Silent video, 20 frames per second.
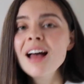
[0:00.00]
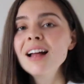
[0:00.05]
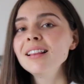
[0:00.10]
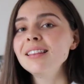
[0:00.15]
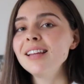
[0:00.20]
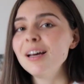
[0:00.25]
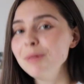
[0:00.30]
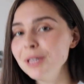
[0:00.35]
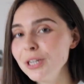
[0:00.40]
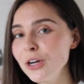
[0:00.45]

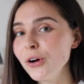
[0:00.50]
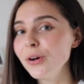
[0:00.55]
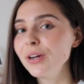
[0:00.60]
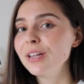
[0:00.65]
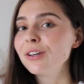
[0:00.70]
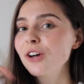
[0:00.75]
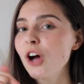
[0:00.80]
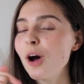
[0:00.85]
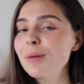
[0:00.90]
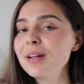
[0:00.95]
Let me know in
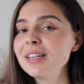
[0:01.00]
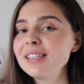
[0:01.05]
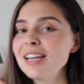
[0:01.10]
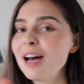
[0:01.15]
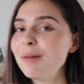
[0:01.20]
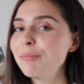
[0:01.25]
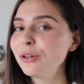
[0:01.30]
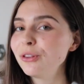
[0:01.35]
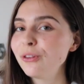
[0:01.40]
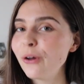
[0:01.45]
the comments
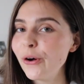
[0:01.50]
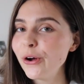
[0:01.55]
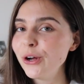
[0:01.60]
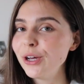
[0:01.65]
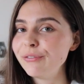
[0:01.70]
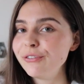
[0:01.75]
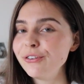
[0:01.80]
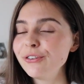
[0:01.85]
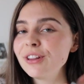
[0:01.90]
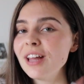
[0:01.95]
down below
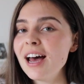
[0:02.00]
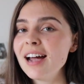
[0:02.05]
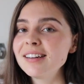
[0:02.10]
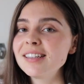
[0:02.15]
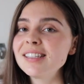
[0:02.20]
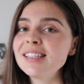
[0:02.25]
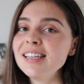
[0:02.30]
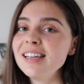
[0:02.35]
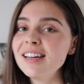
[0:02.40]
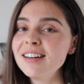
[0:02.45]
if you'd like to
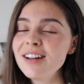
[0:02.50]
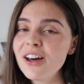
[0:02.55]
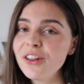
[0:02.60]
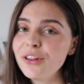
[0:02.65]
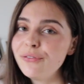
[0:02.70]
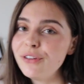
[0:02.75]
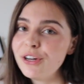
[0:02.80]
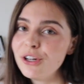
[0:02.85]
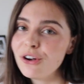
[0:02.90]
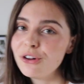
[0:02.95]
see another
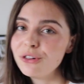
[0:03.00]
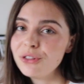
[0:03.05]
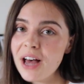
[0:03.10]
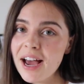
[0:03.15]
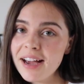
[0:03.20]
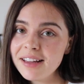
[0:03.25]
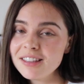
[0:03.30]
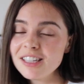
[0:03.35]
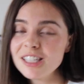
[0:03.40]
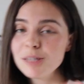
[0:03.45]
video
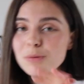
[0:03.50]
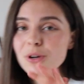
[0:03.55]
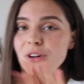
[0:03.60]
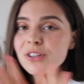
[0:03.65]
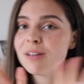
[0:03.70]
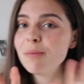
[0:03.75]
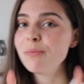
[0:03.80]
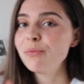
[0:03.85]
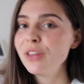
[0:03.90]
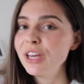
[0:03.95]
like this, because
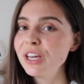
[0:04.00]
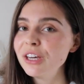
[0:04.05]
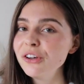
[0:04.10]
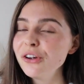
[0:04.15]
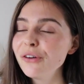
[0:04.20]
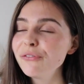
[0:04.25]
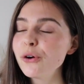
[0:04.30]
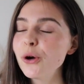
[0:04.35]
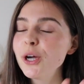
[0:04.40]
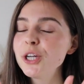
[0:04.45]
I'm thinking
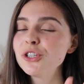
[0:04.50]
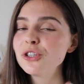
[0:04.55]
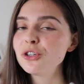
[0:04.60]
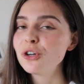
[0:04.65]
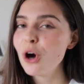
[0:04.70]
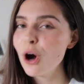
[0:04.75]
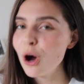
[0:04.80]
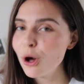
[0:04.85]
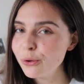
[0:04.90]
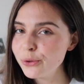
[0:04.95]
of going to
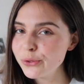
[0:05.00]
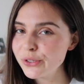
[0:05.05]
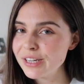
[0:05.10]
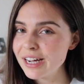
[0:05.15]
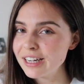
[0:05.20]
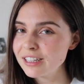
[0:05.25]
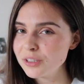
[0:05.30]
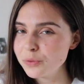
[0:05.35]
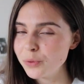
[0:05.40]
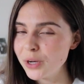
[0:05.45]
Coles
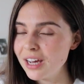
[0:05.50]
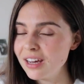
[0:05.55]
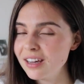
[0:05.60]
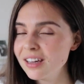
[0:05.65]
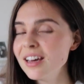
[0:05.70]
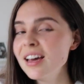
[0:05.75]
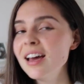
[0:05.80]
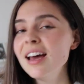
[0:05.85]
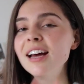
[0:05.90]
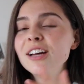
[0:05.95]
next week
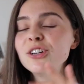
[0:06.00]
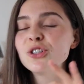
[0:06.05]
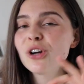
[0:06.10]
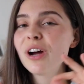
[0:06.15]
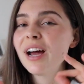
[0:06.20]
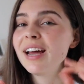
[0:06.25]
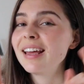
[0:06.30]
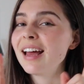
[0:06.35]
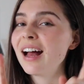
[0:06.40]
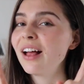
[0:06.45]
and
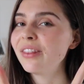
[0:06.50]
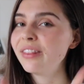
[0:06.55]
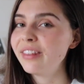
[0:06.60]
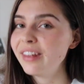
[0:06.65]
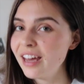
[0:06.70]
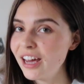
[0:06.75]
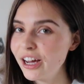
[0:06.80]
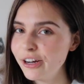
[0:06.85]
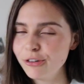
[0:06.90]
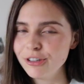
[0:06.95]
trying out
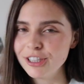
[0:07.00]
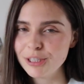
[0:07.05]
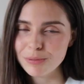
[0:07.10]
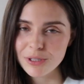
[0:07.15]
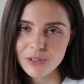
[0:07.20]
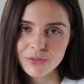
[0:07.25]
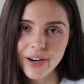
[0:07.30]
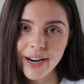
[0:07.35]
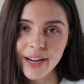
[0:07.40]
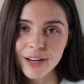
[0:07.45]
their
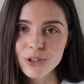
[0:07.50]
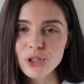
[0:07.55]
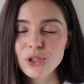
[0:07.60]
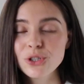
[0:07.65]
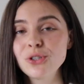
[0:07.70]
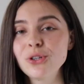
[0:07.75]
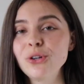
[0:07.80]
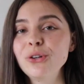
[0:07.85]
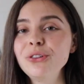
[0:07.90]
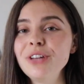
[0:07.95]
Christmas range.
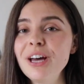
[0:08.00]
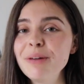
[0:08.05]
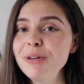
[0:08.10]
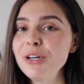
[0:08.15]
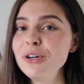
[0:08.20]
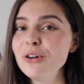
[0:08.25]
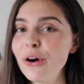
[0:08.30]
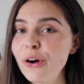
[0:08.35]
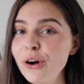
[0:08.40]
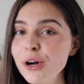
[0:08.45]
So let me
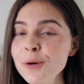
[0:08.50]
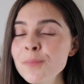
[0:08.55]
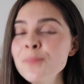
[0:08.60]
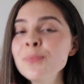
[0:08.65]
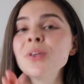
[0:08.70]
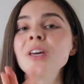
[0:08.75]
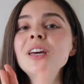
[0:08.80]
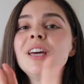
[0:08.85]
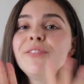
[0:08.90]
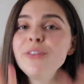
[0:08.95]
know
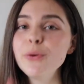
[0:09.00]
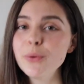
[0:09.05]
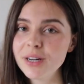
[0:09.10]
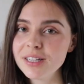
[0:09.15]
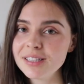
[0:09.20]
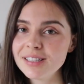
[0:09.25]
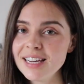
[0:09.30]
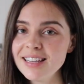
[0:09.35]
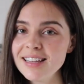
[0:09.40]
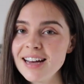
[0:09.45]
if you want
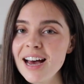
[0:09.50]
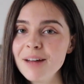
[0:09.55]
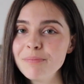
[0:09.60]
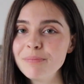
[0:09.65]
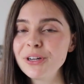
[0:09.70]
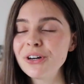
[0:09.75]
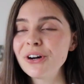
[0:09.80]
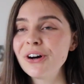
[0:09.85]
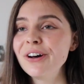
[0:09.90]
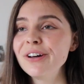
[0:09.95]
to see that,
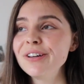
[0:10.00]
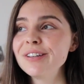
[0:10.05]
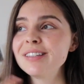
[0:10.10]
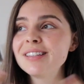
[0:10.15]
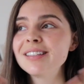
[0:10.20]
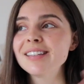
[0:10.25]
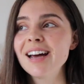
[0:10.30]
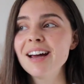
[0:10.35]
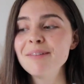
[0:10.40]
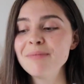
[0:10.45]

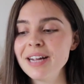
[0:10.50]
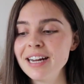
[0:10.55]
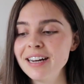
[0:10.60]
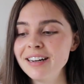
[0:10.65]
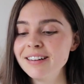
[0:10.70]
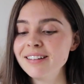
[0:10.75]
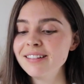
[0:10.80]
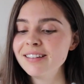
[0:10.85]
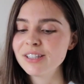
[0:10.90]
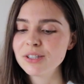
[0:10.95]
because I
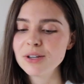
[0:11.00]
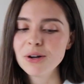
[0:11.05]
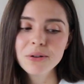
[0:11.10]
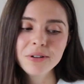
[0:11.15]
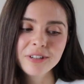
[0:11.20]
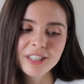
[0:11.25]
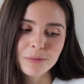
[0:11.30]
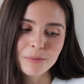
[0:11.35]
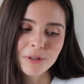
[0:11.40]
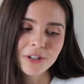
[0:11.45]
mean, this whole
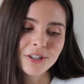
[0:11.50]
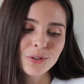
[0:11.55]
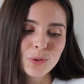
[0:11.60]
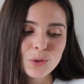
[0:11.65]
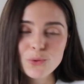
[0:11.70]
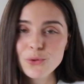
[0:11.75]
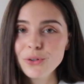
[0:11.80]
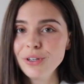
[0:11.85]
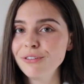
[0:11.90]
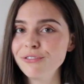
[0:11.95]
experience
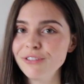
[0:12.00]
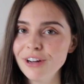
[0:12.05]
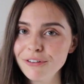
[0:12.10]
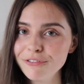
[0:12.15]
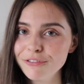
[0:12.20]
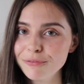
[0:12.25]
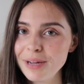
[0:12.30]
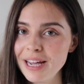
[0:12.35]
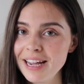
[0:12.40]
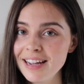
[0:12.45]
was really fun
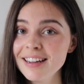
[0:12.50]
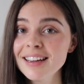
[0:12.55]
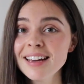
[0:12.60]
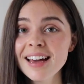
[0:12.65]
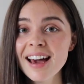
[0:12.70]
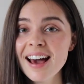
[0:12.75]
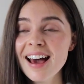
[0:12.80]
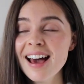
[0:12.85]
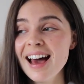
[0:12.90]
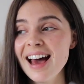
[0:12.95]
for me.
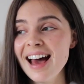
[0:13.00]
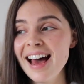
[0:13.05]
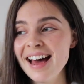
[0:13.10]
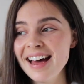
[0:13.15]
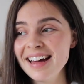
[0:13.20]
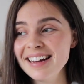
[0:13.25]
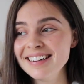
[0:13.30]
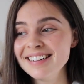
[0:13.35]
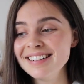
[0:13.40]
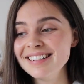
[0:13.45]

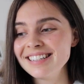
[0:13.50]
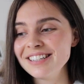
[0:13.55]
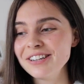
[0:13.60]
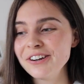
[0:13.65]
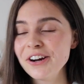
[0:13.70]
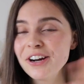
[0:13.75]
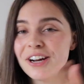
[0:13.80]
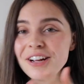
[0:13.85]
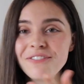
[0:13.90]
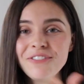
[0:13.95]
And you
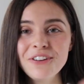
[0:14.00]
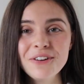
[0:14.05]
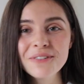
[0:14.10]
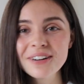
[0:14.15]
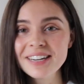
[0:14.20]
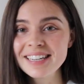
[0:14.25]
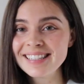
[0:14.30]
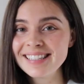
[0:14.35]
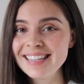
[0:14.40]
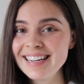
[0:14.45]
know, if you
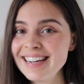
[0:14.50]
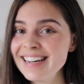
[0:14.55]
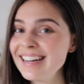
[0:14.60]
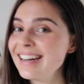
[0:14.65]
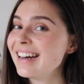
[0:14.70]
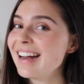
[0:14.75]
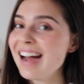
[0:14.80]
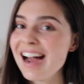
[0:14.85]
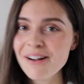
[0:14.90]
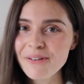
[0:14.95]
want to see
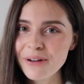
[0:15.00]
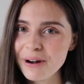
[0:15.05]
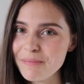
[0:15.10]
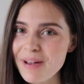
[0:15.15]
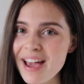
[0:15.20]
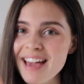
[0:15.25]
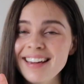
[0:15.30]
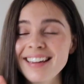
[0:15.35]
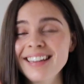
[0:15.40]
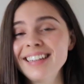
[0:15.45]
it, I want to
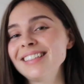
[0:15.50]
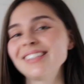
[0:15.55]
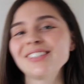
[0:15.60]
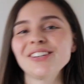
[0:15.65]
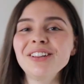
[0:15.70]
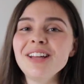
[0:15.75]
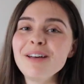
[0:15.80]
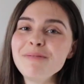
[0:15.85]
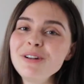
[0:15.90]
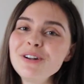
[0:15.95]
make it.
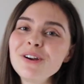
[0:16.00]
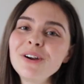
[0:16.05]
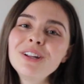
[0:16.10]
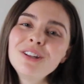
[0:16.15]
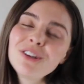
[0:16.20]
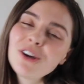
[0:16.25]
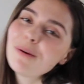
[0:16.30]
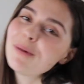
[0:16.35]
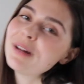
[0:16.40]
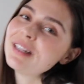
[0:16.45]
So let me know in
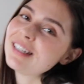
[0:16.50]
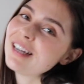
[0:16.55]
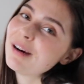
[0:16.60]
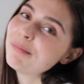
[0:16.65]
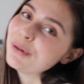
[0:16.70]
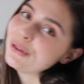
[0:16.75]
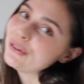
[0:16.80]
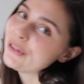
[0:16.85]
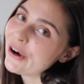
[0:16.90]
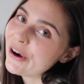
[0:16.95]
the comments down
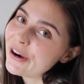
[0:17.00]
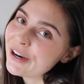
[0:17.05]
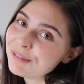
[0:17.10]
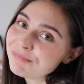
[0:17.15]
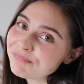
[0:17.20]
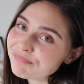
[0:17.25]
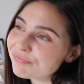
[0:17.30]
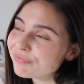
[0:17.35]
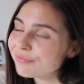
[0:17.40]
below.